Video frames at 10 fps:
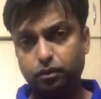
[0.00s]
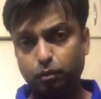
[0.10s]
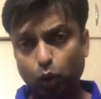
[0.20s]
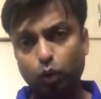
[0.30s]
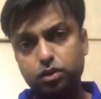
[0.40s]

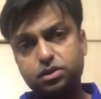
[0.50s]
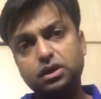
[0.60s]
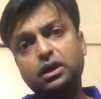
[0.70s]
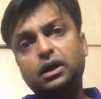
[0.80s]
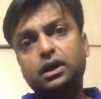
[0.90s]

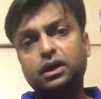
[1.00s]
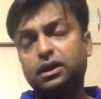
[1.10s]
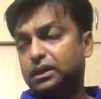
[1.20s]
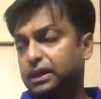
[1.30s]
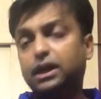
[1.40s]
balls,
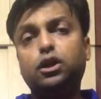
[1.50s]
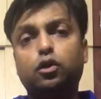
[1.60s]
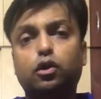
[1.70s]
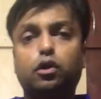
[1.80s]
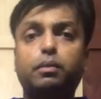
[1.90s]
then
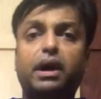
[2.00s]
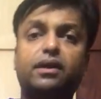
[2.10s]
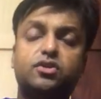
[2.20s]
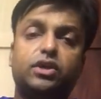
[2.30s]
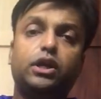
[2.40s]
your bat
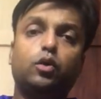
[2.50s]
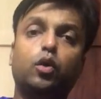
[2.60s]
is ready to